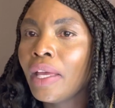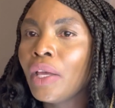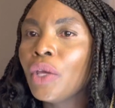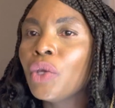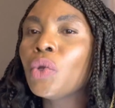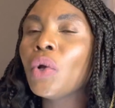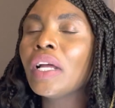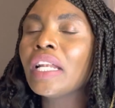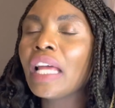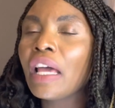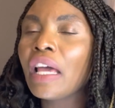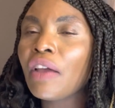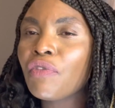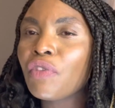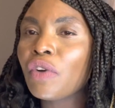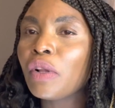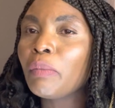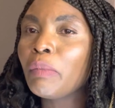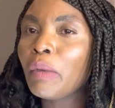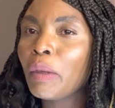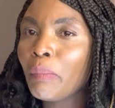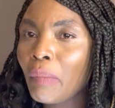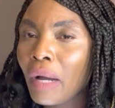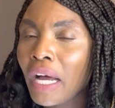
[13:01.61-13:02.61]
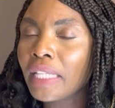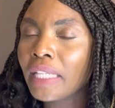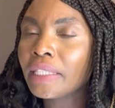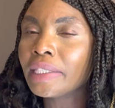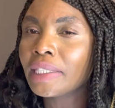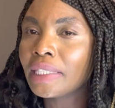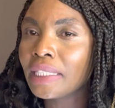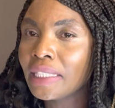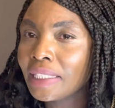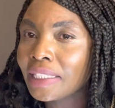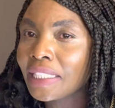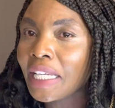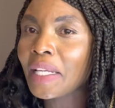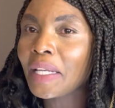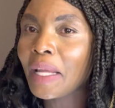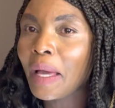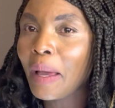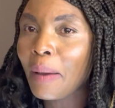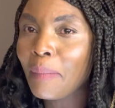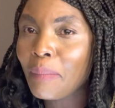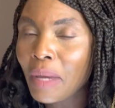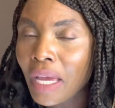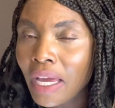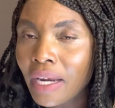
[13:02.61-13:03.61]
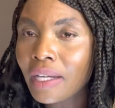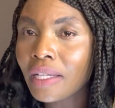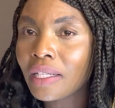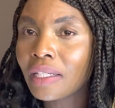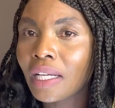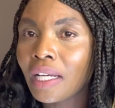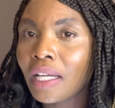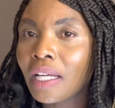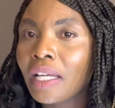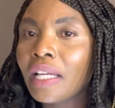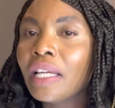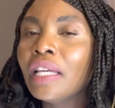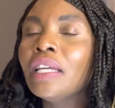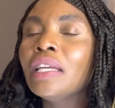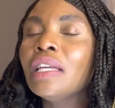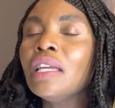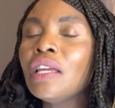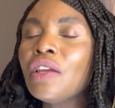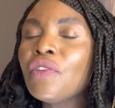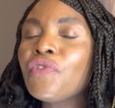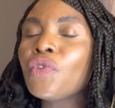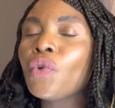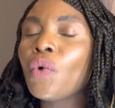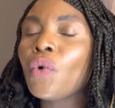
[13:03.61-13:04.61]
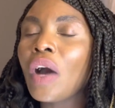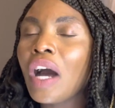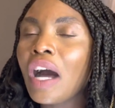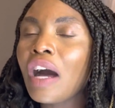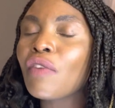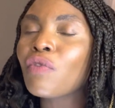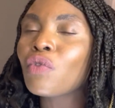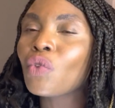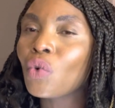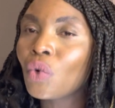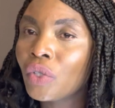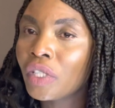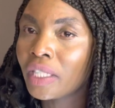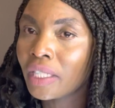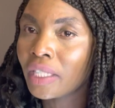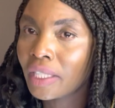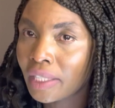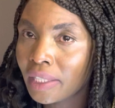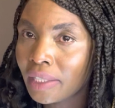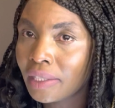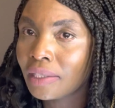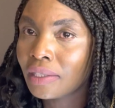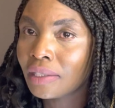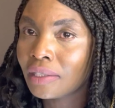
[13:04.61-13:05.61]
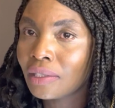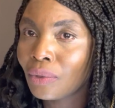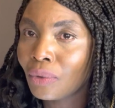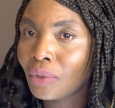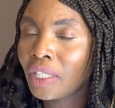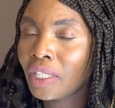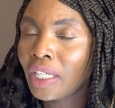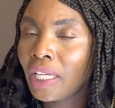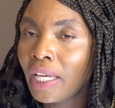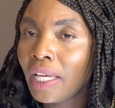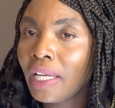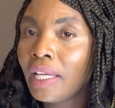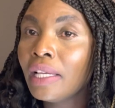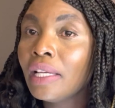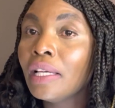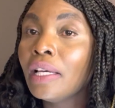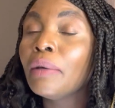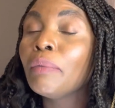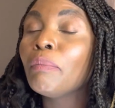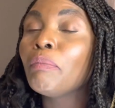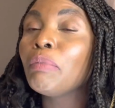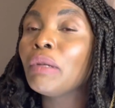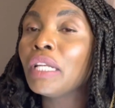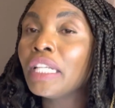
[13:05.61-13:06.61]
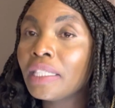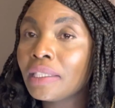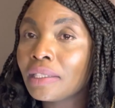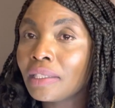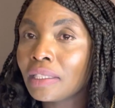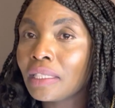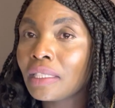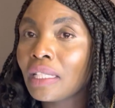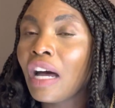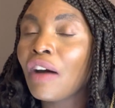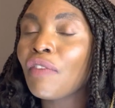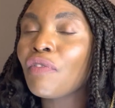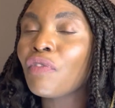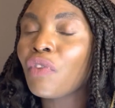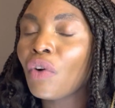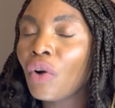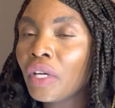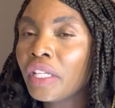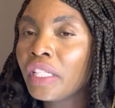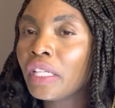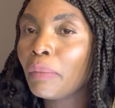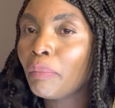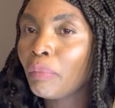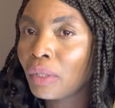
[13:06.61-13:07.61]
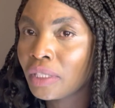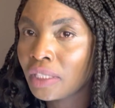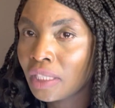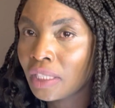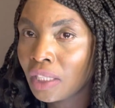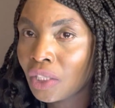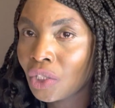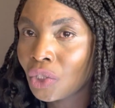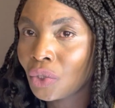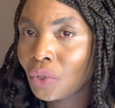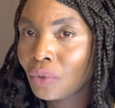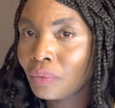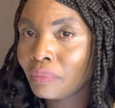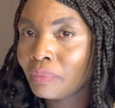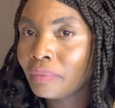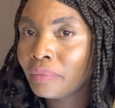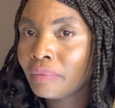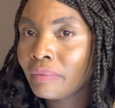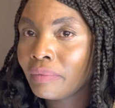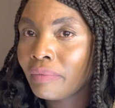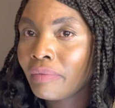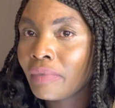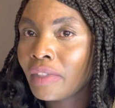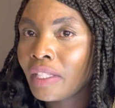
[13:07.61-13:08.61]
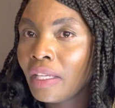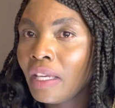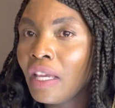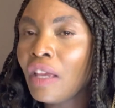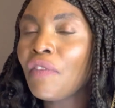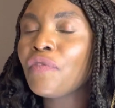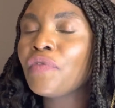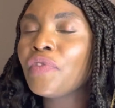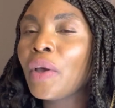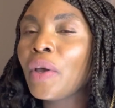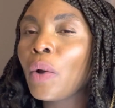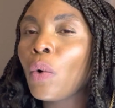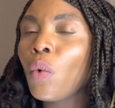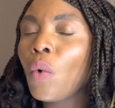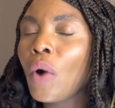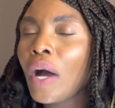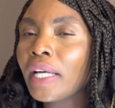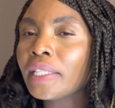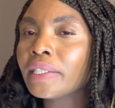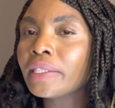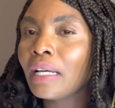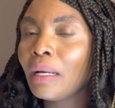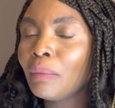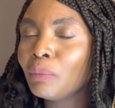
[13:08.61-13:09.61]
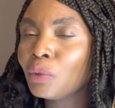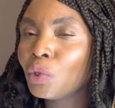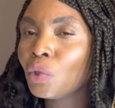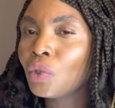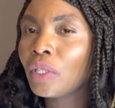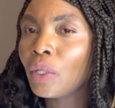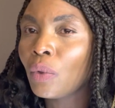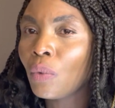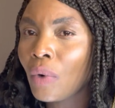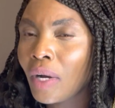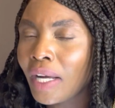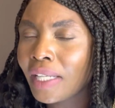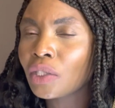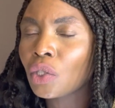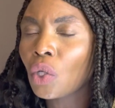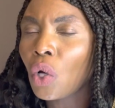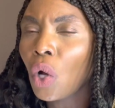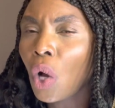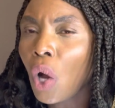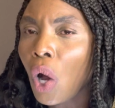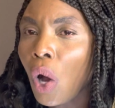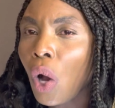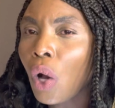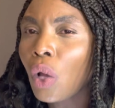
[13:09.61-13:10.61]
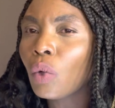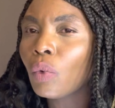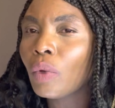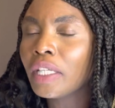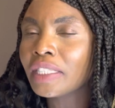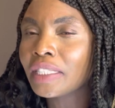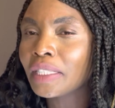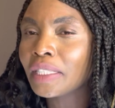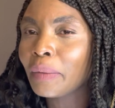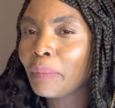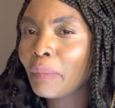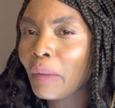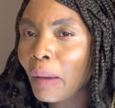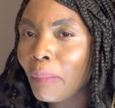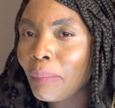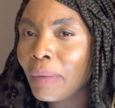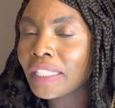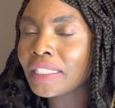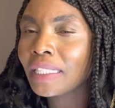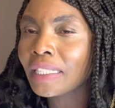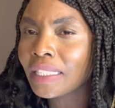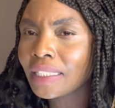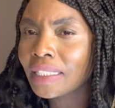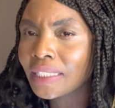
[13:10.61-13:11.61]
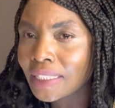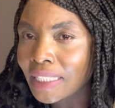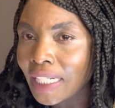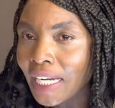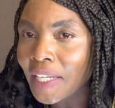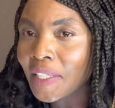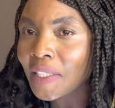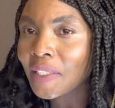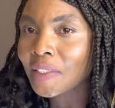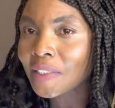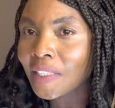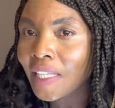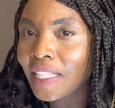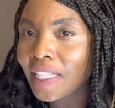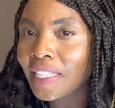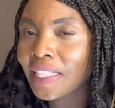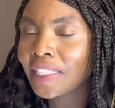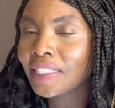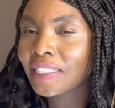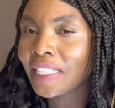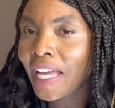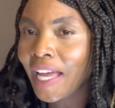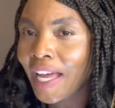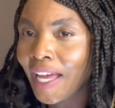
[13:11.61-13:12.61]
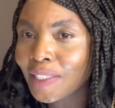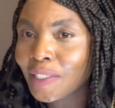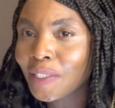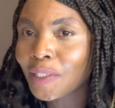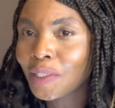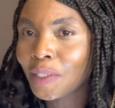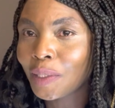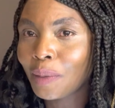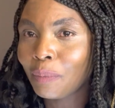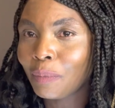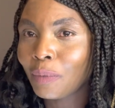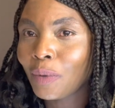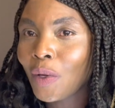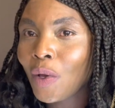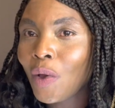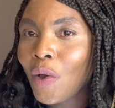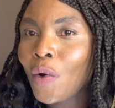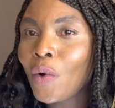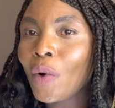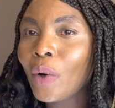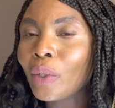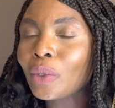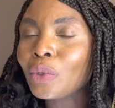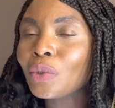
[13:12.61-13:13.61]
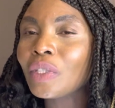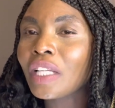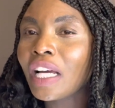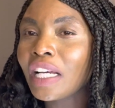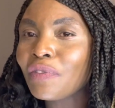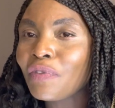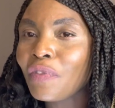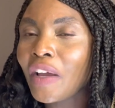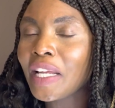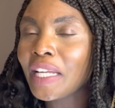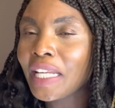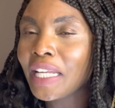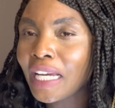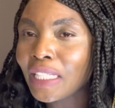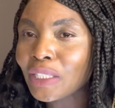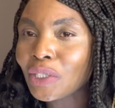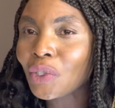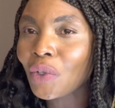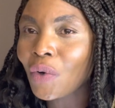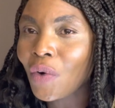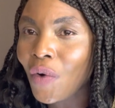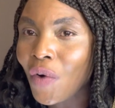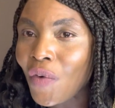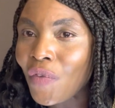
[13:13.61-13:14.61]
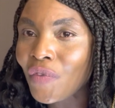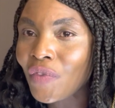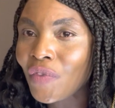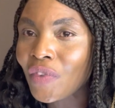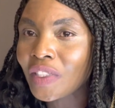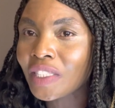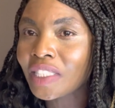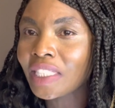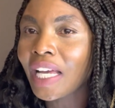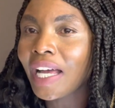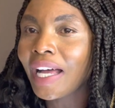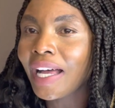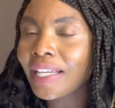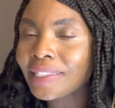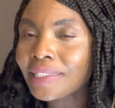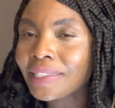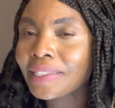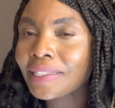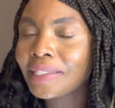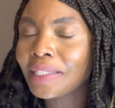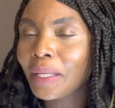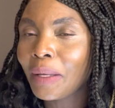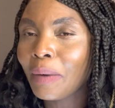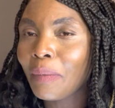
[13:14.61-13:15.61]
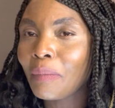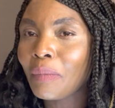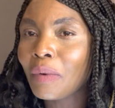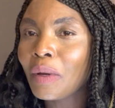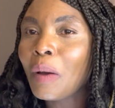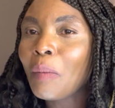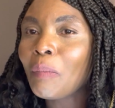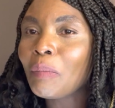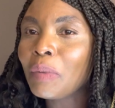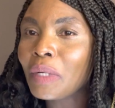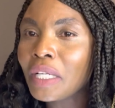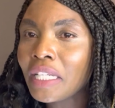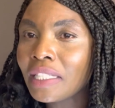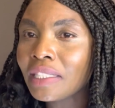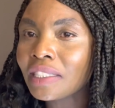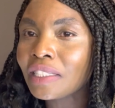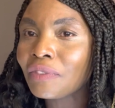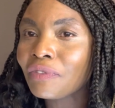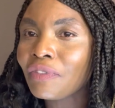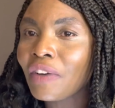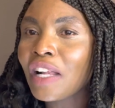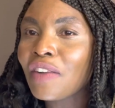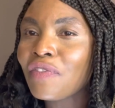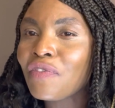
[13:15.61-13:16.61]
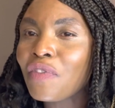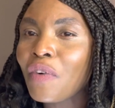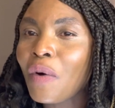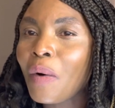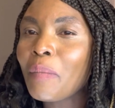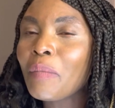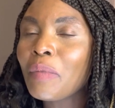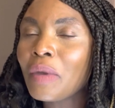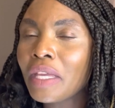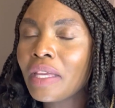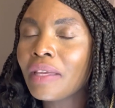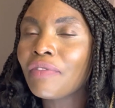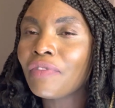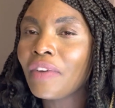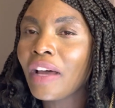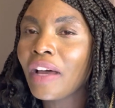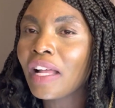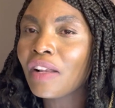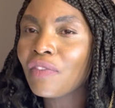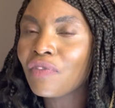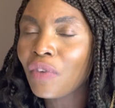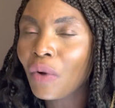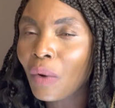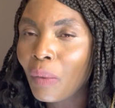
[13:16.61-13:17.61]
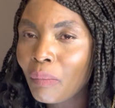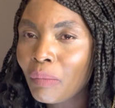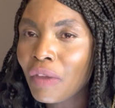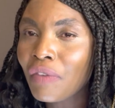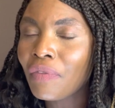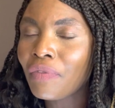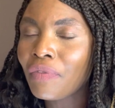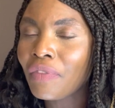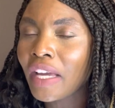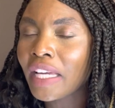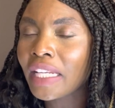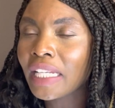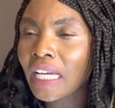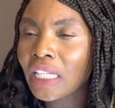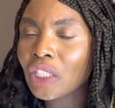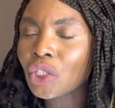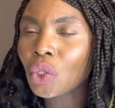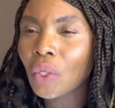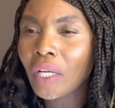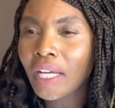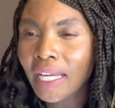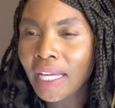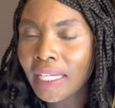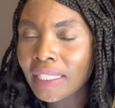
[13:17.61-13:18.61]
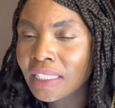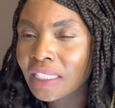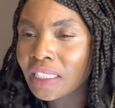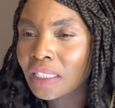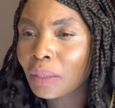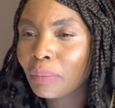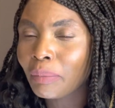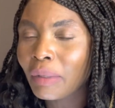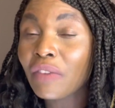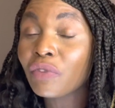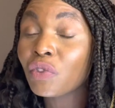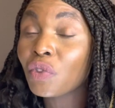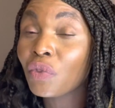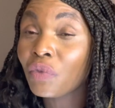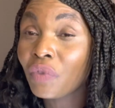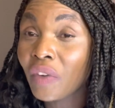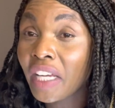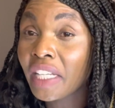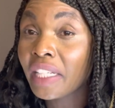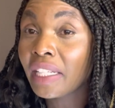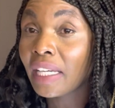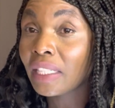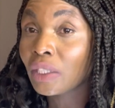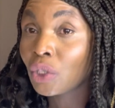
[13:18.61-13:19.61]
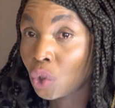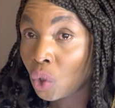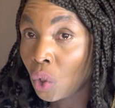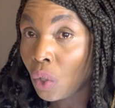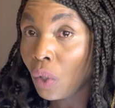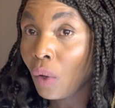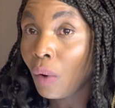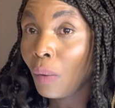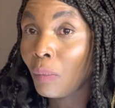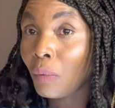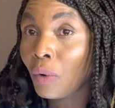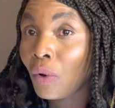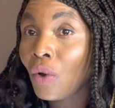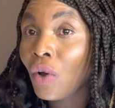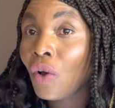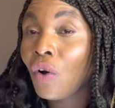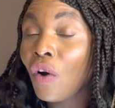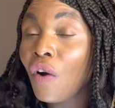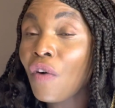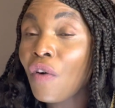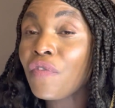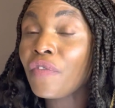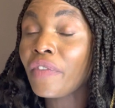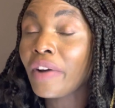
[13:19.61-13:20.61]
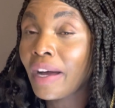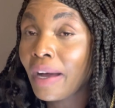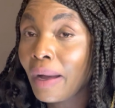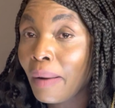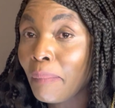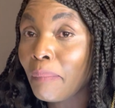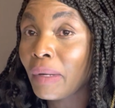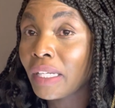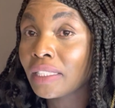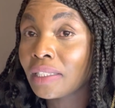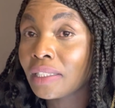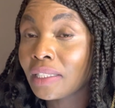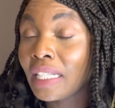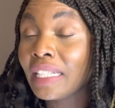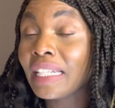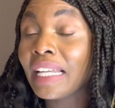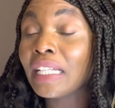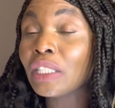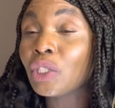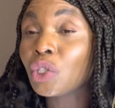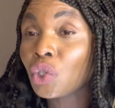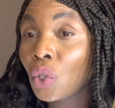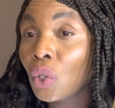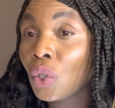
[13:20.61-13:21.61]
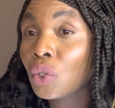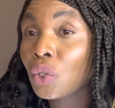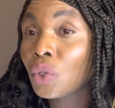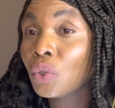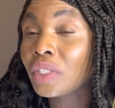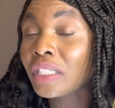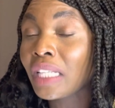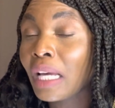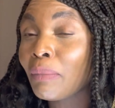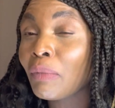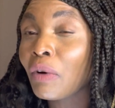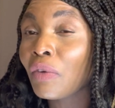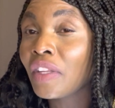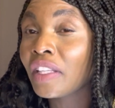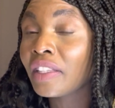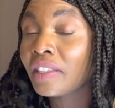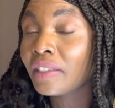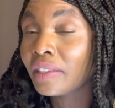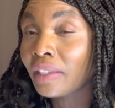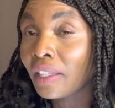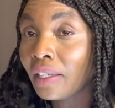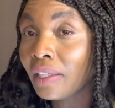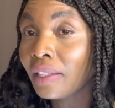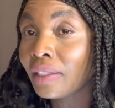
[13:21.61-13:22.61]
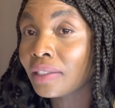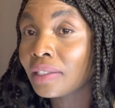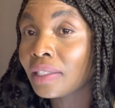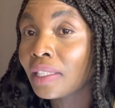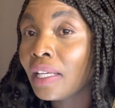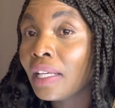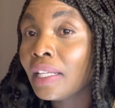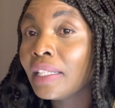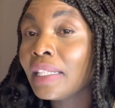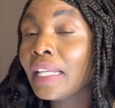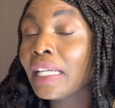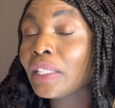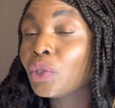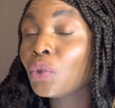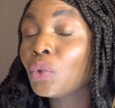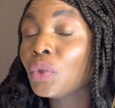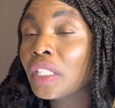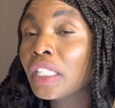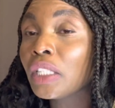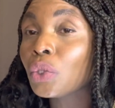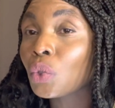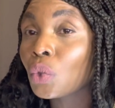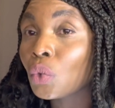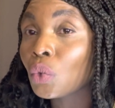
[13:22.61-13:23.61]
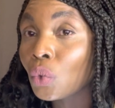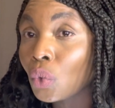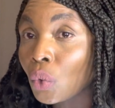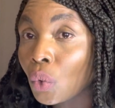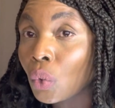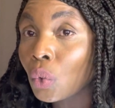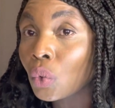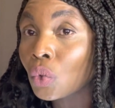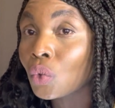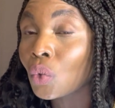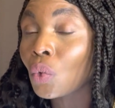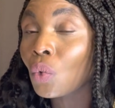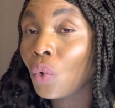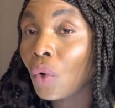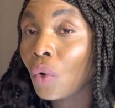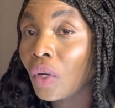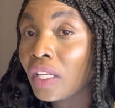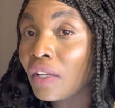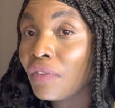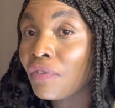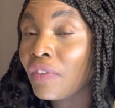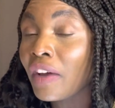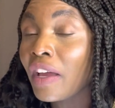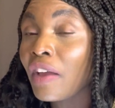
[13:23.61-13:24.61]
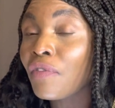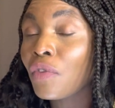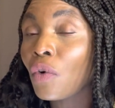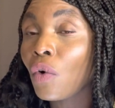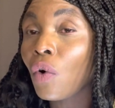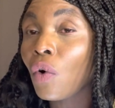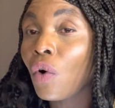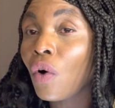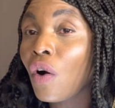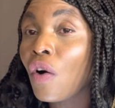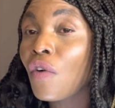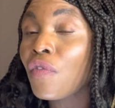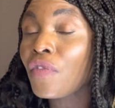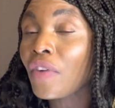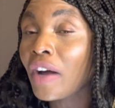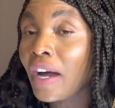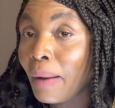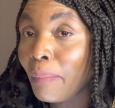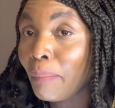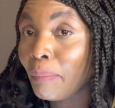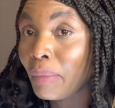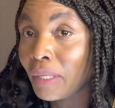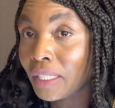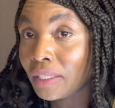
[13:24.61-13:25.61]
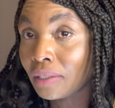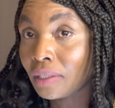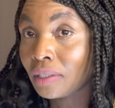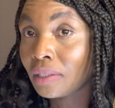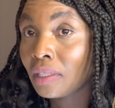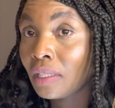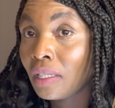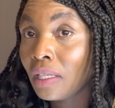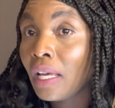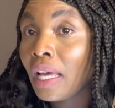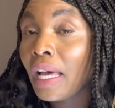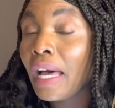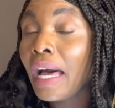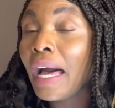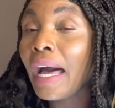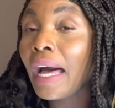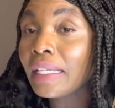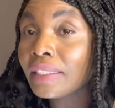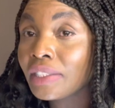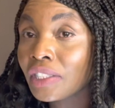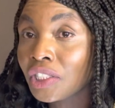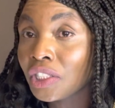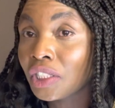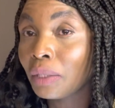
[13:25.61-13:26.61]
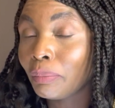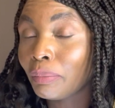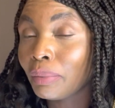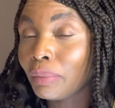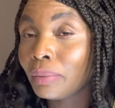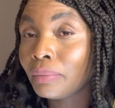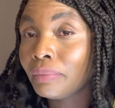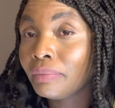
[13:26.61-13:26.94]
Your life will be much easier in America if you have good credit, okay? Please avoid deportation. If the worst come to the worst, always remember Janet Rangi said there's hardship. Go to that financial office, ask them, please file for me financial hardship. I have to find a job off campus. And I told you some of the things that you need to do to qualify for off campus hardship.